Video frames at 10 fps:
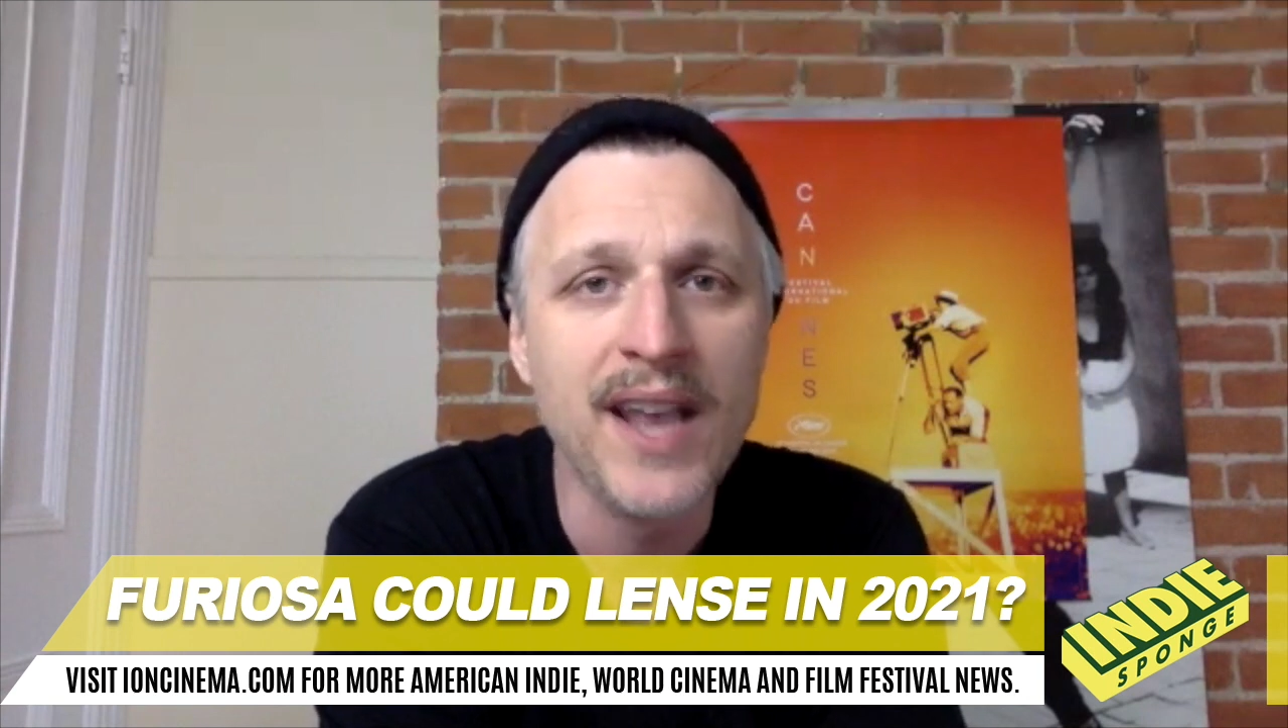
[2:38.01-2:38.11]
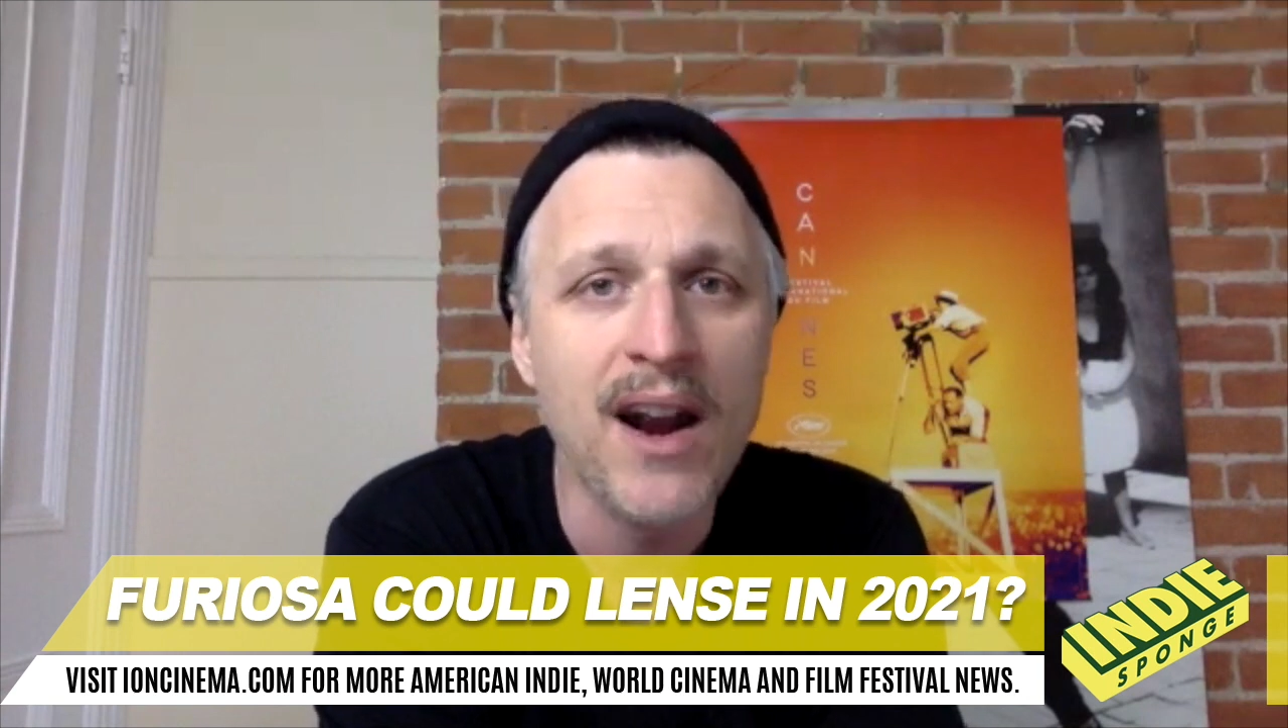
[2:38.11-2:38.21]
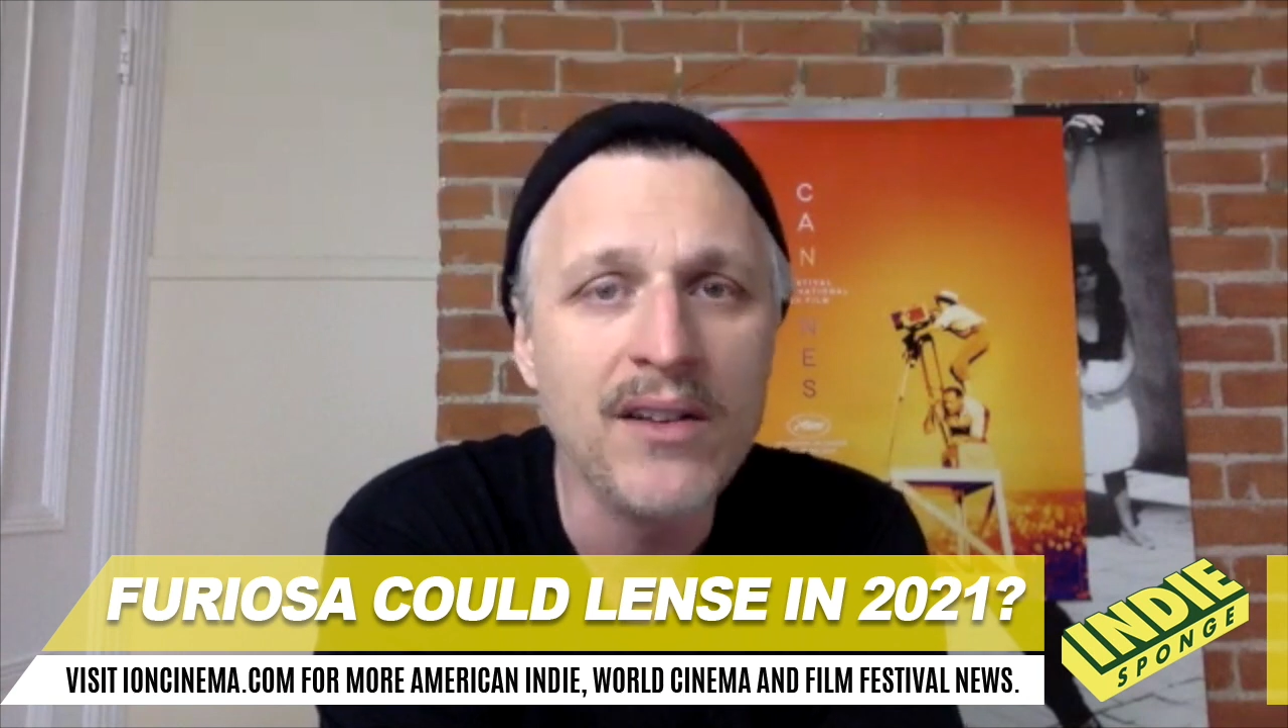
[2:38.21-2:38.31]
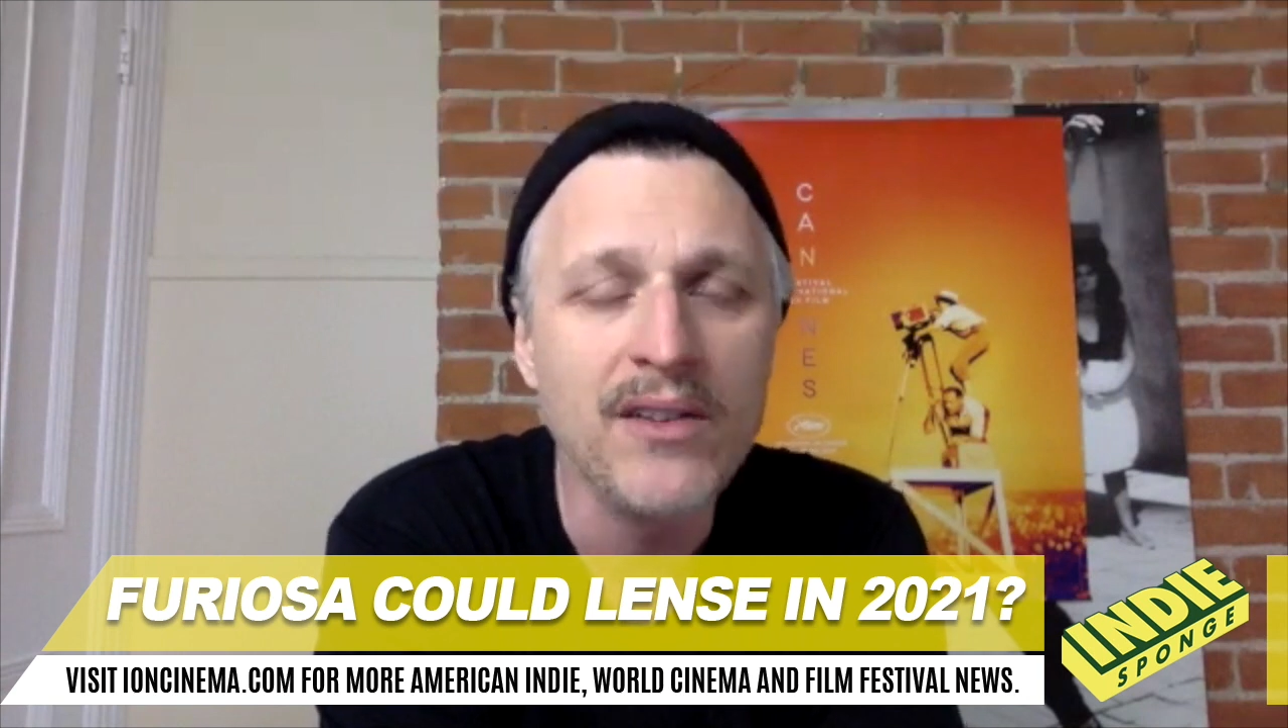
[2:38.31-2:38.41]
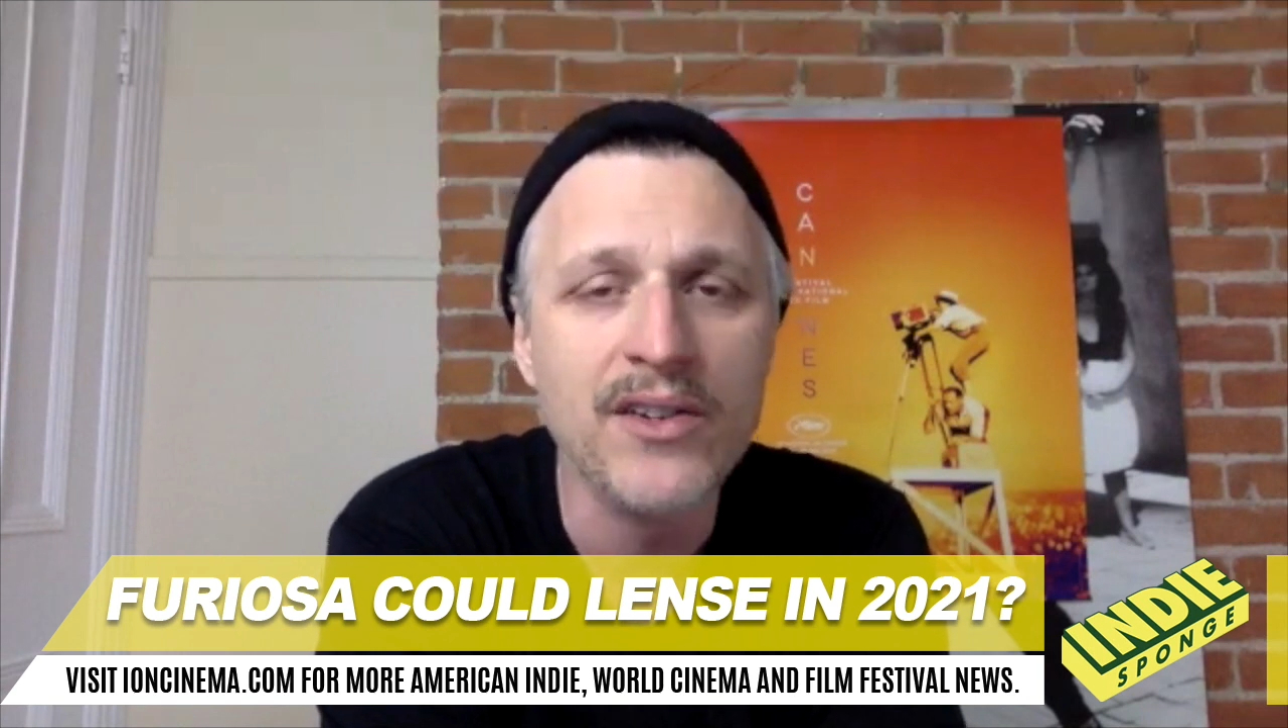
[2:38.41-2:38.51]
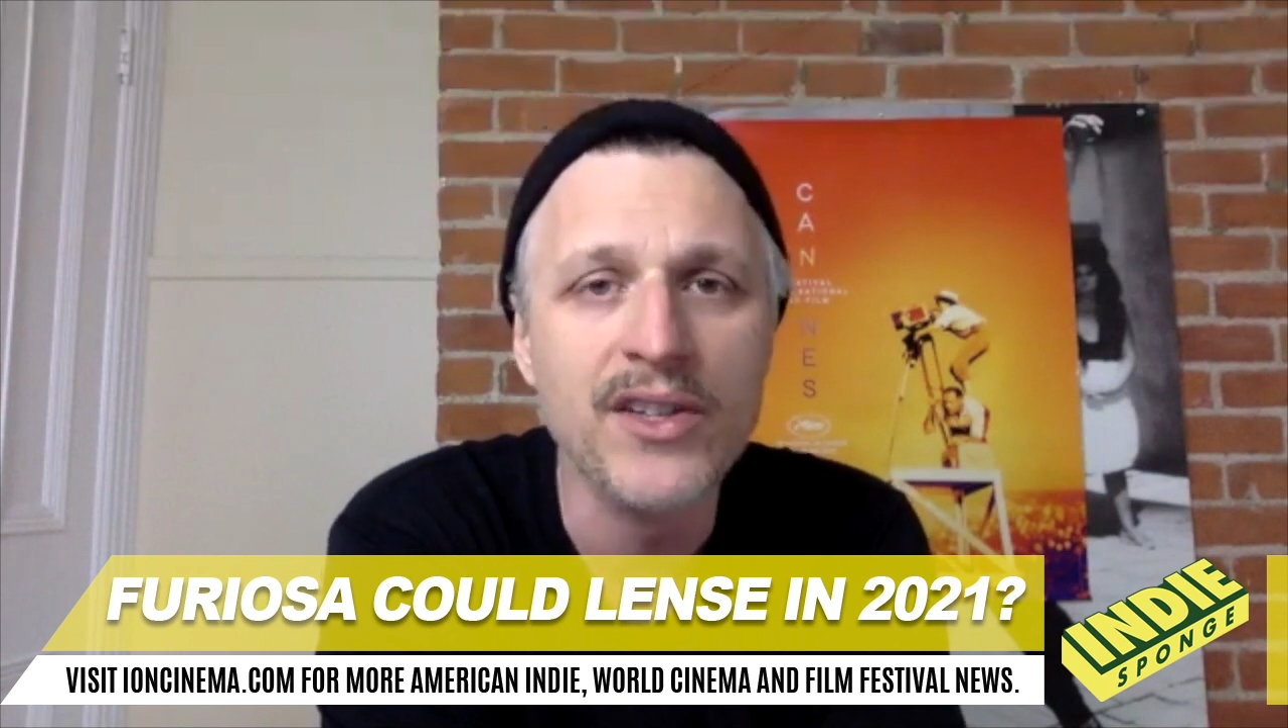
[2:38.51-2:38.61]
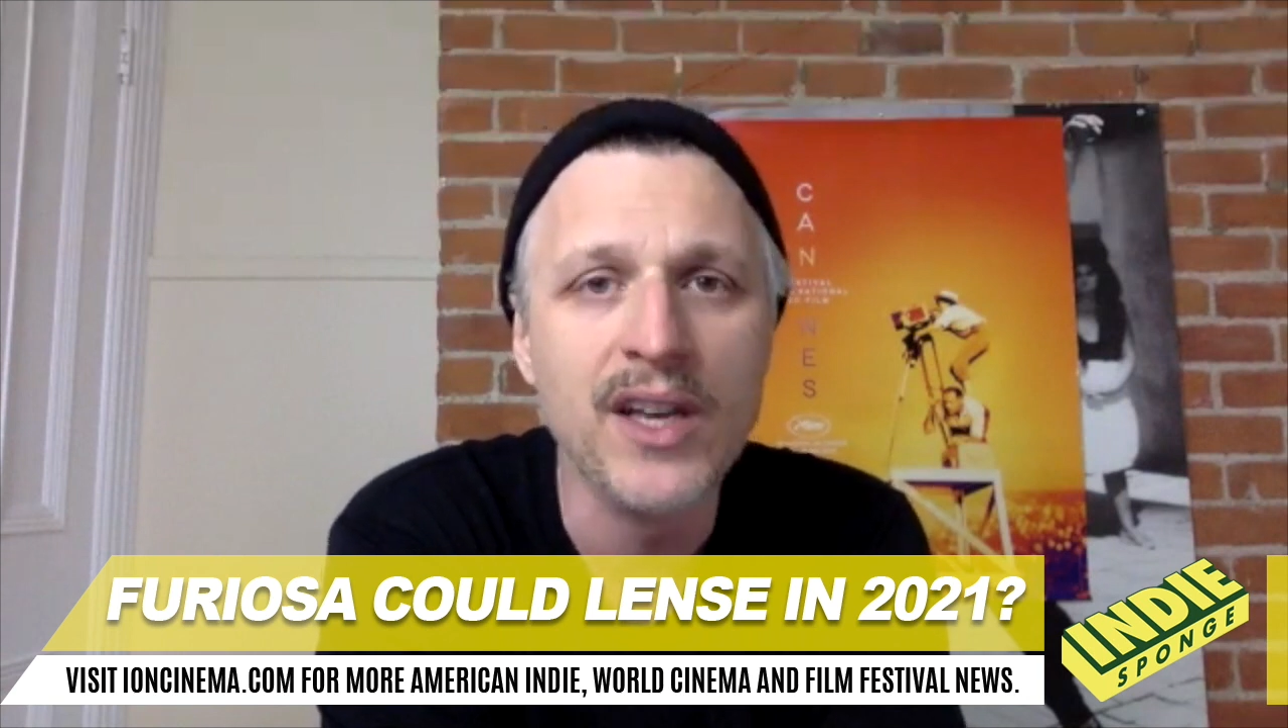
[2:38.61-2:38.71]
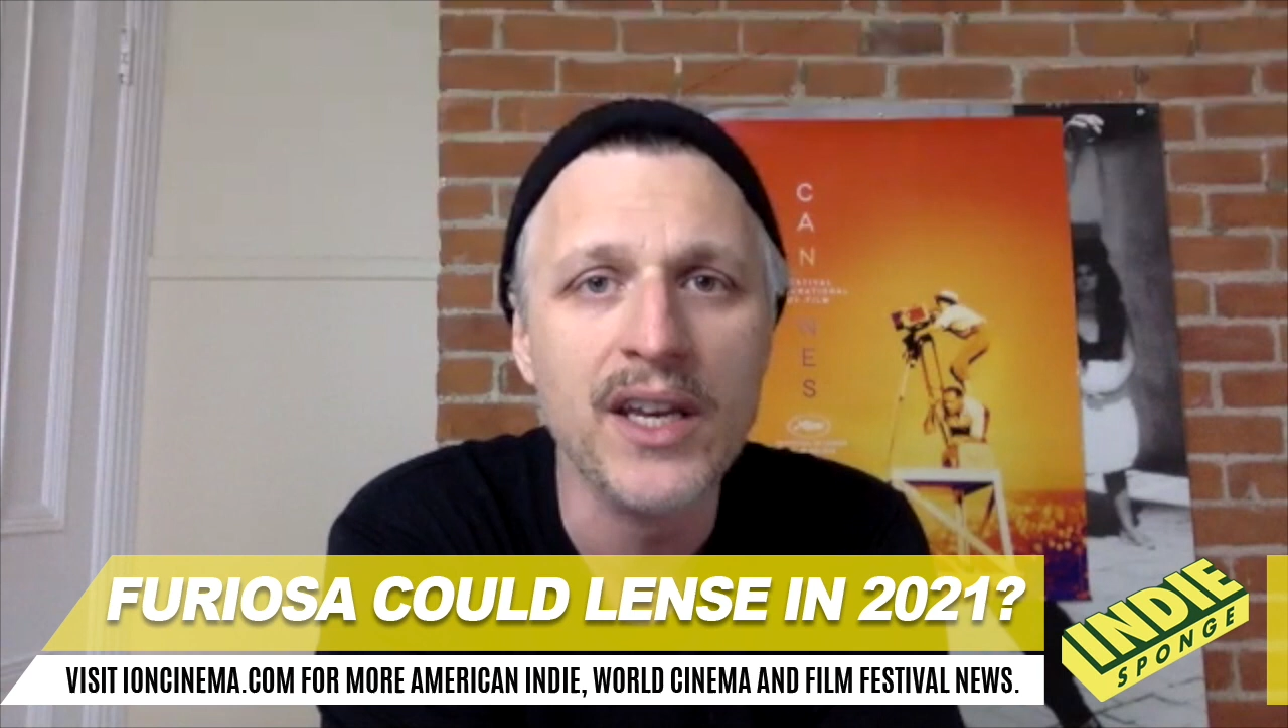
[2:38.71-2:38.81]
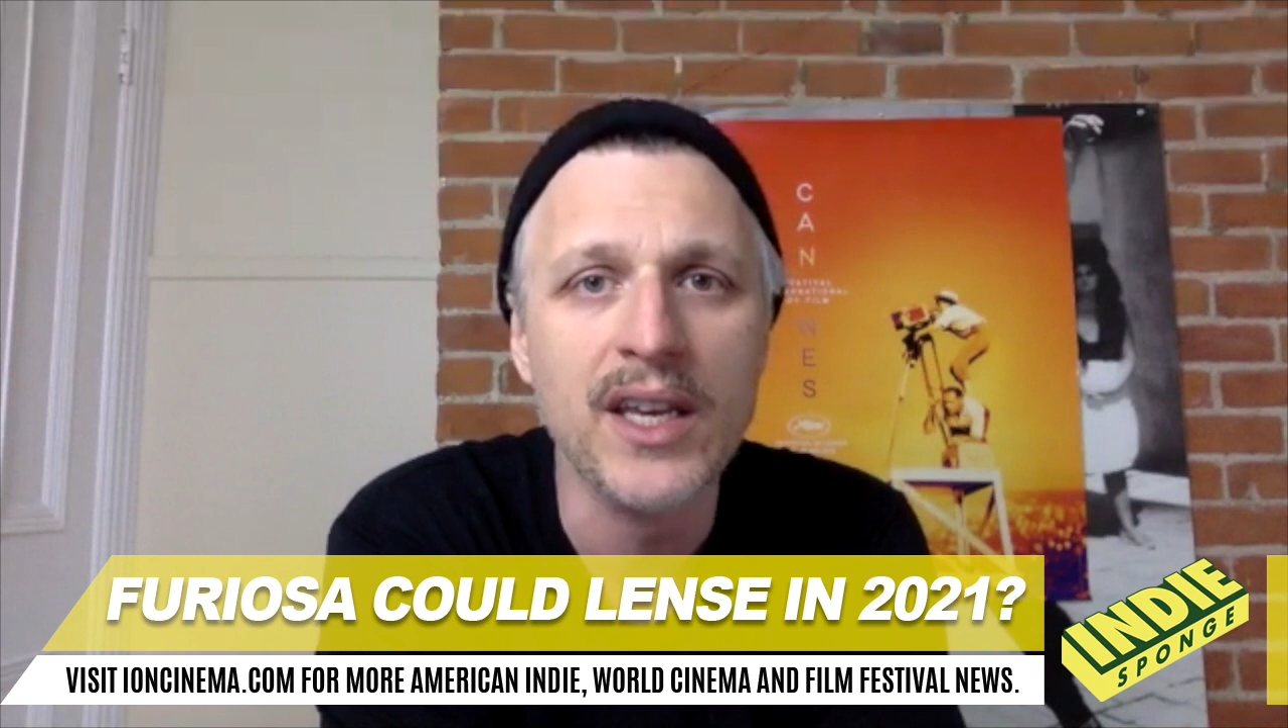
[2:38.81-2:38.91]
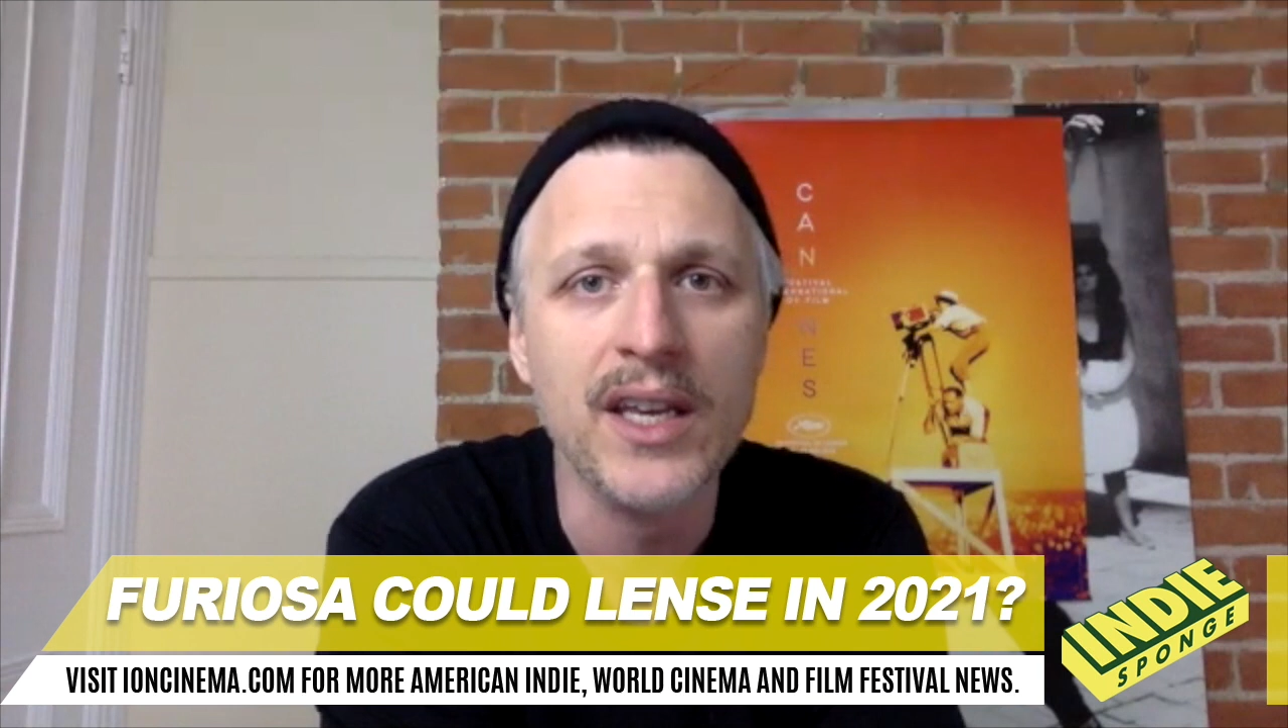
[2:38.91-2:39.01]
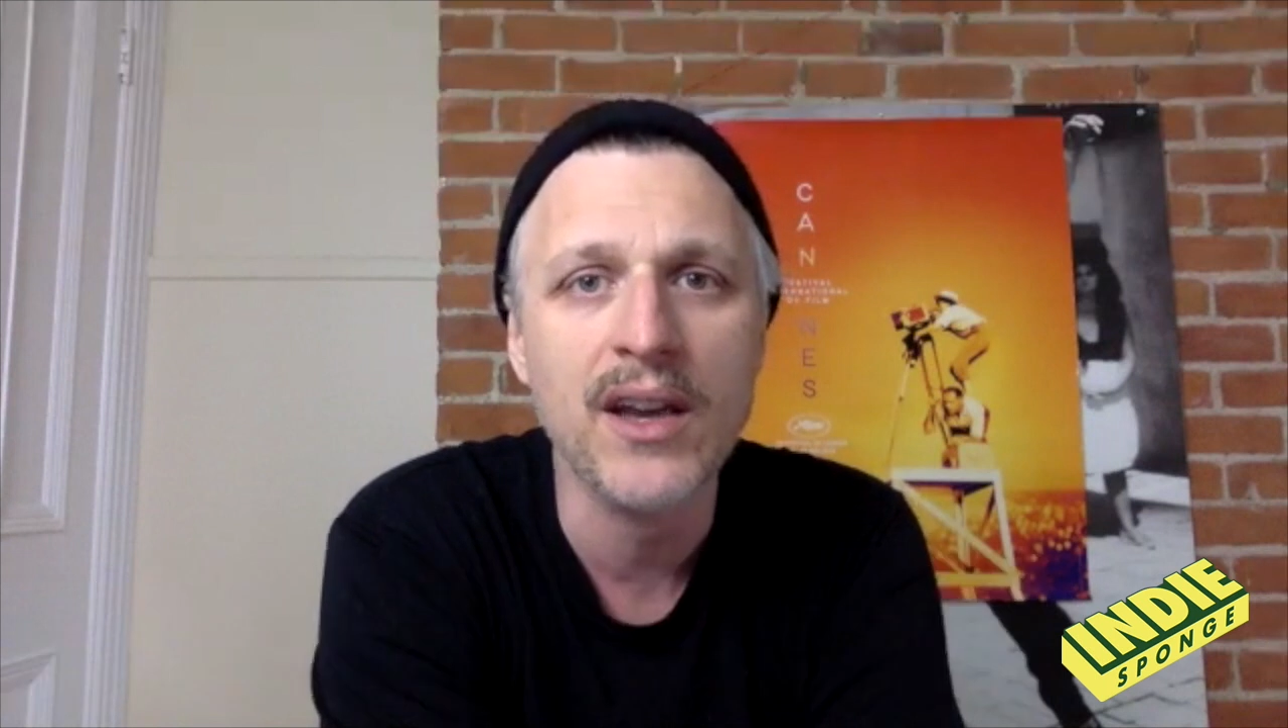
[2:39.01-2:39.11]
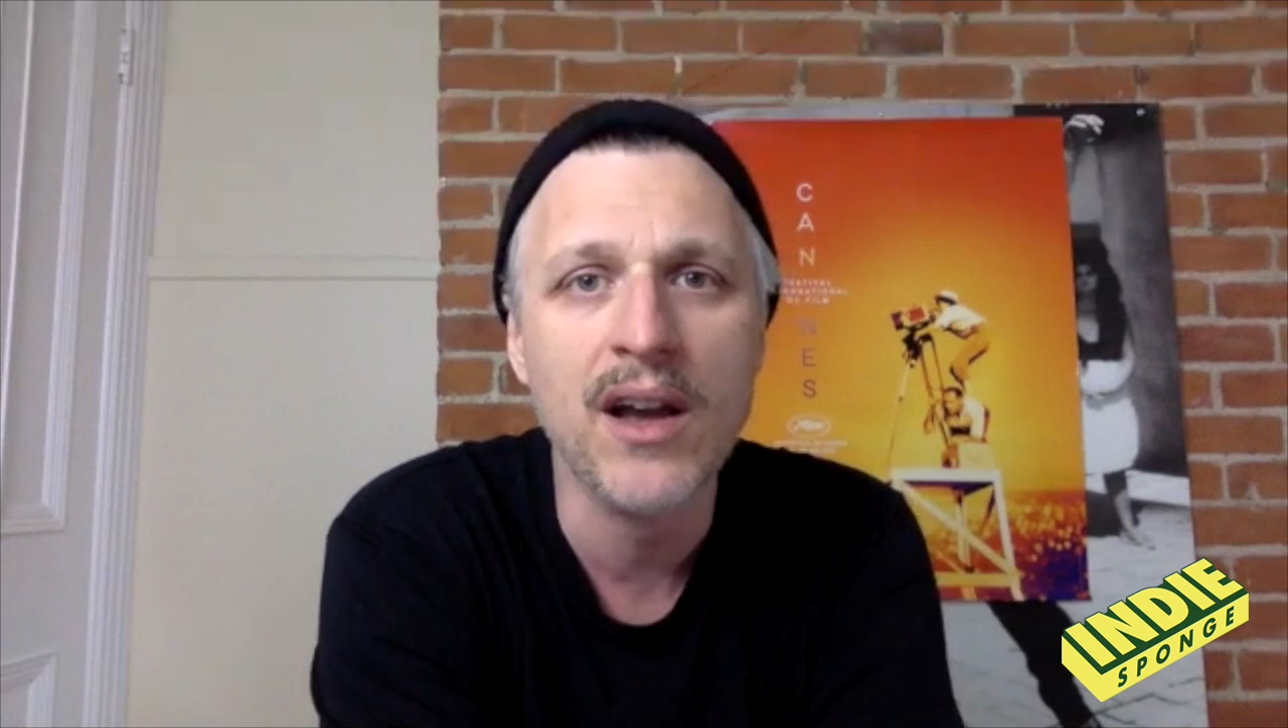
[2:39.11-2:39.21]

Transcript: character study